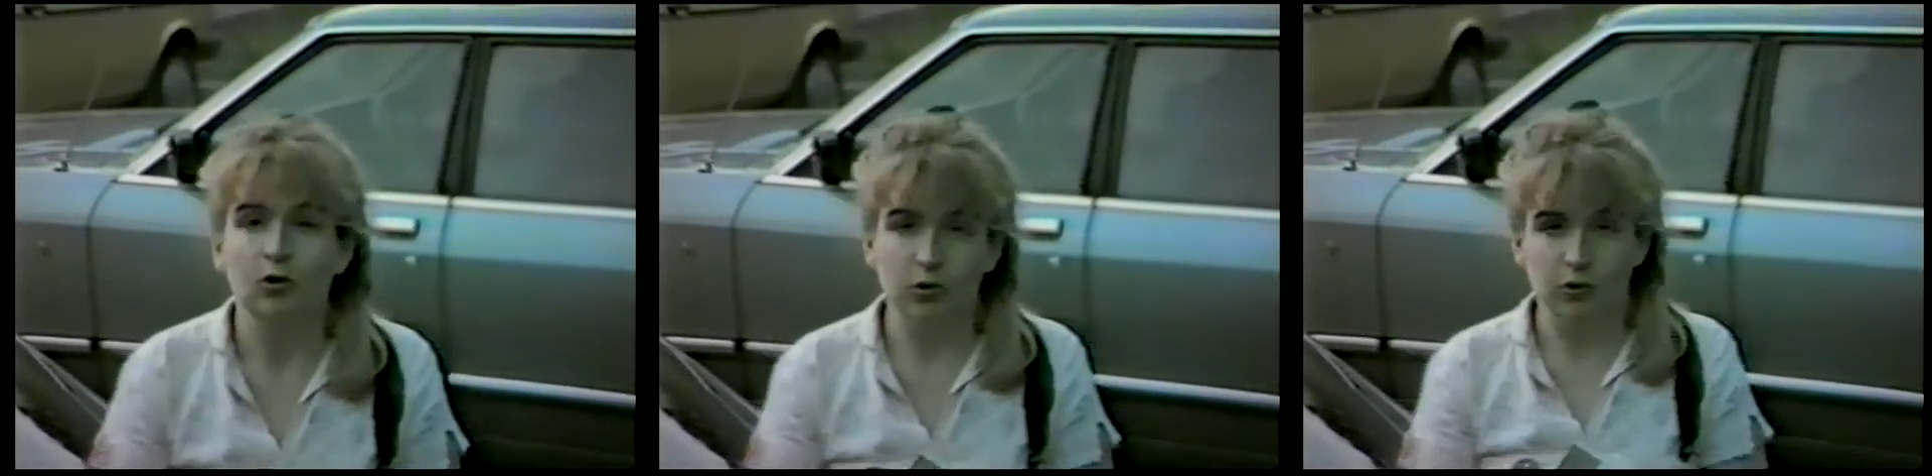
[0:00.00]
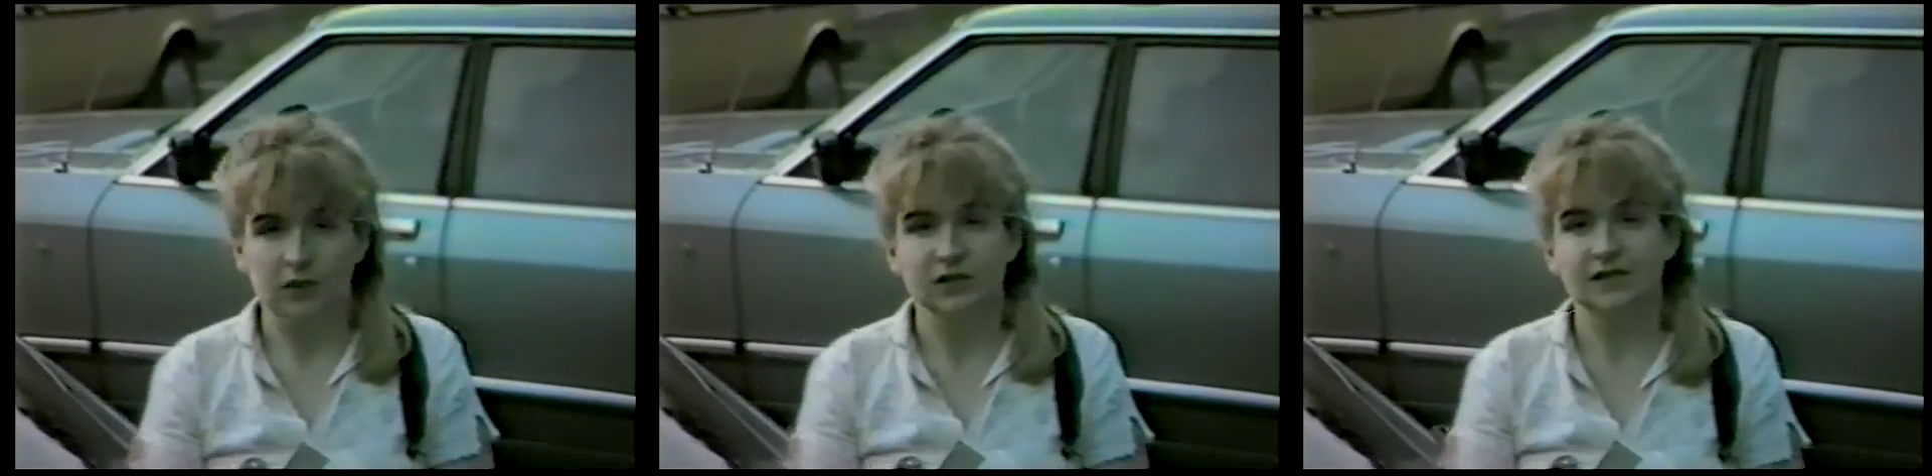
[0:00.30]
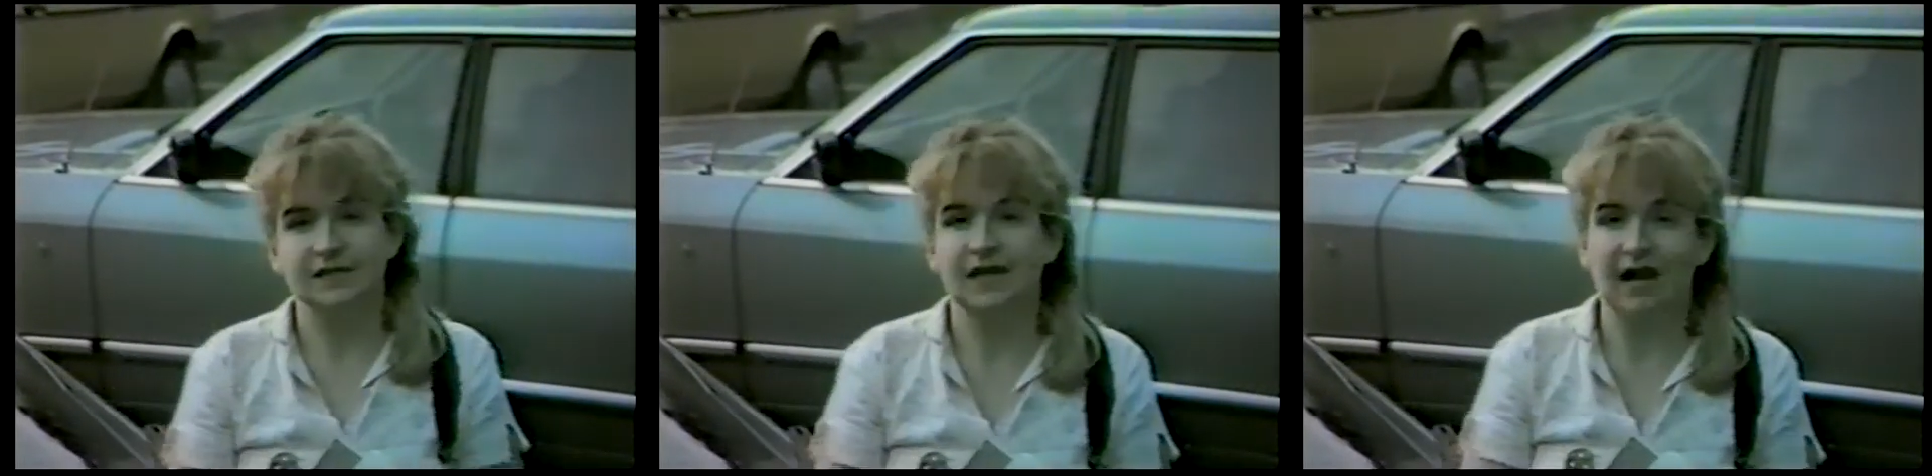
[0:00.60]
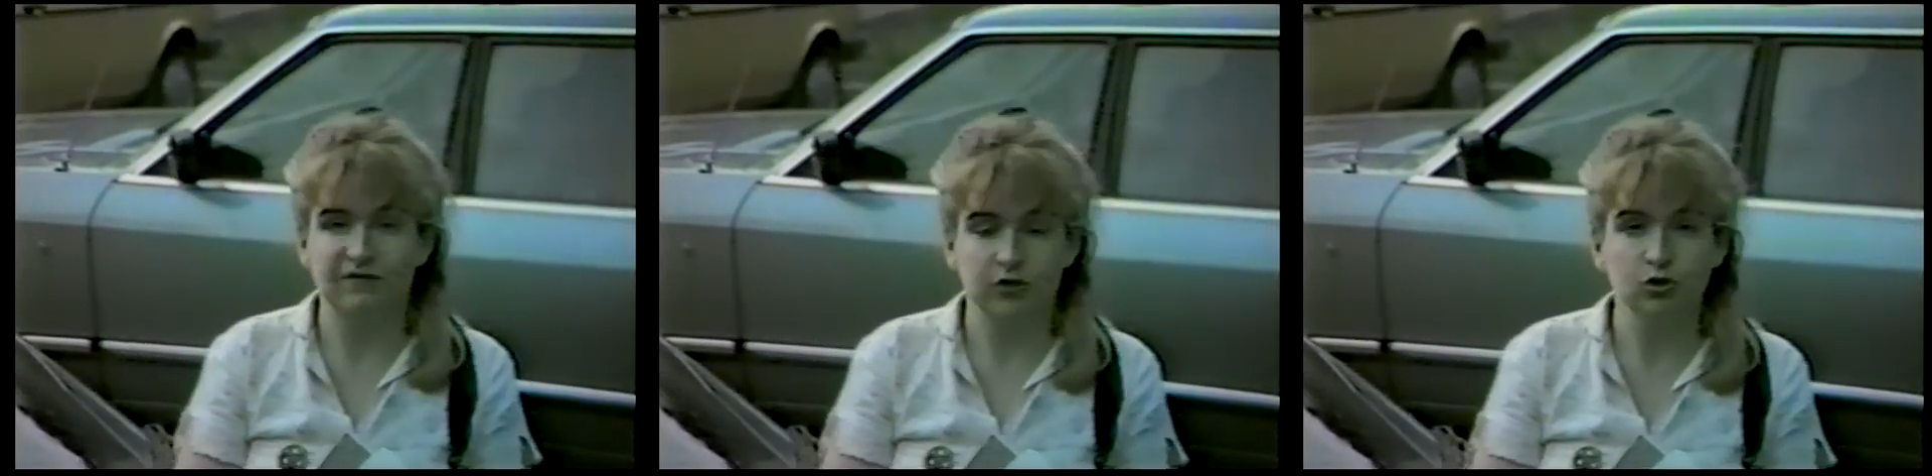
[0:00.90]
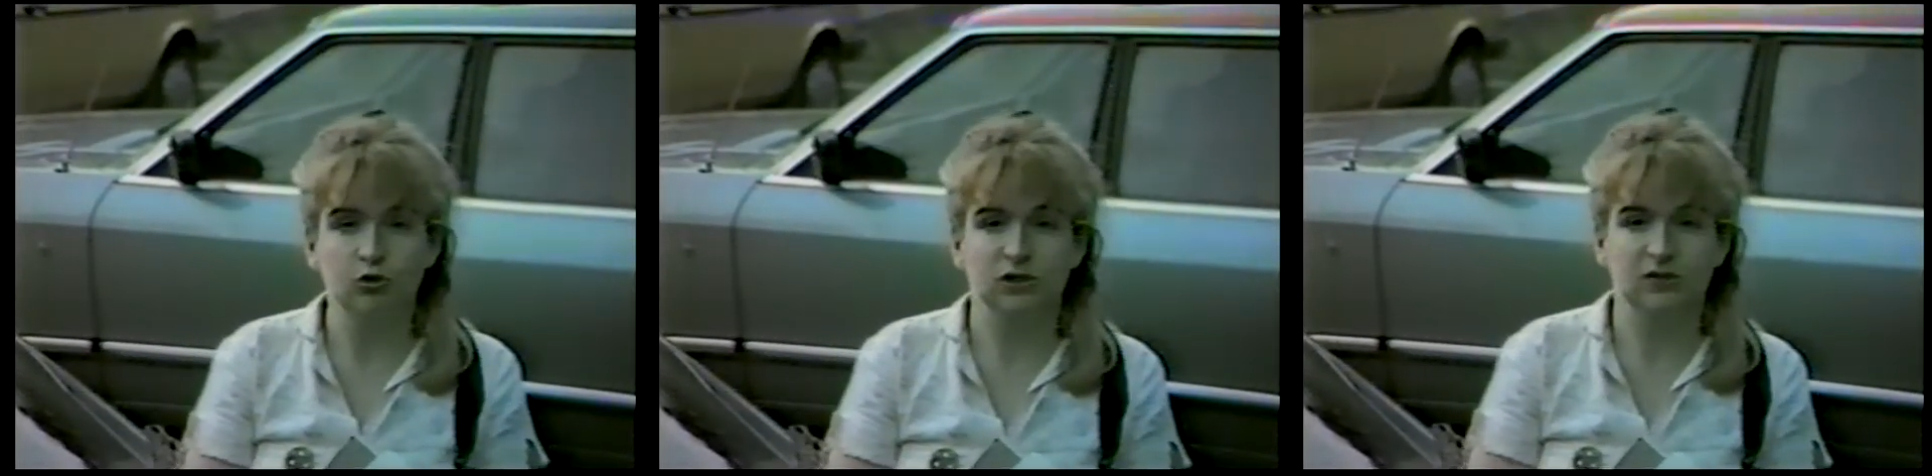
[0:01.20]
or just have a
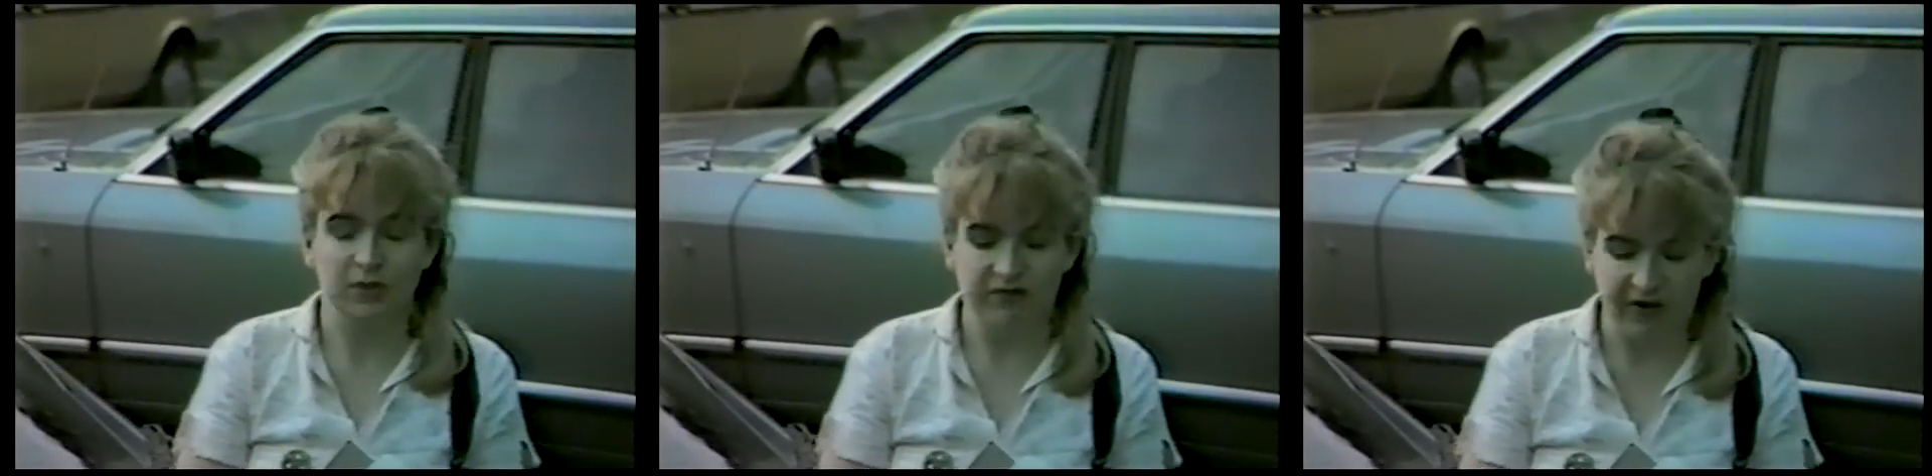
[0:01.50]
talk to one of